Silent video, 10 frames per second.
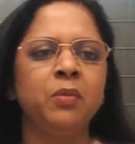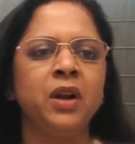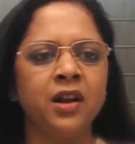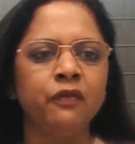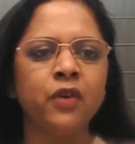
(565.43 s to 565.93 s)

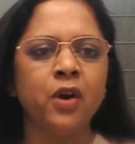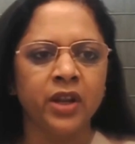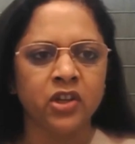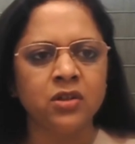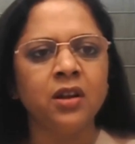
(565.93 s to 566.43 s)
build a
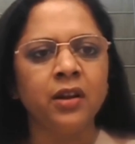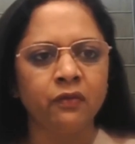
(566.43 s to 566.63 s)
foundational